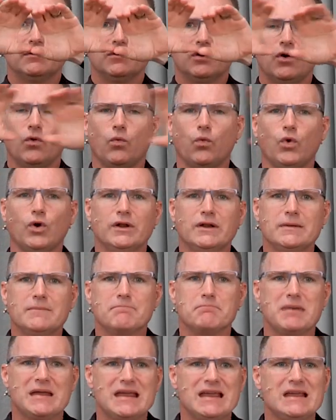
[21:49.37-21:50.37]
a wooden
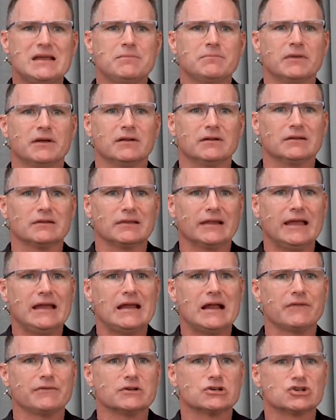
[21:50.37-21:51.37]
beam that laid
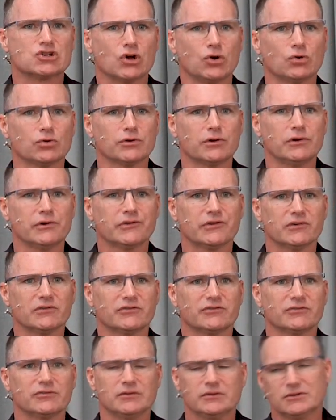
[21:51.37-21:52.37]
on the shoulders
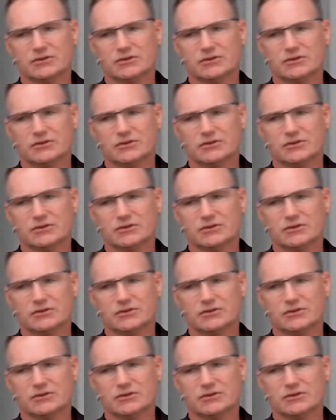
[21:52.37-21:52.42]
of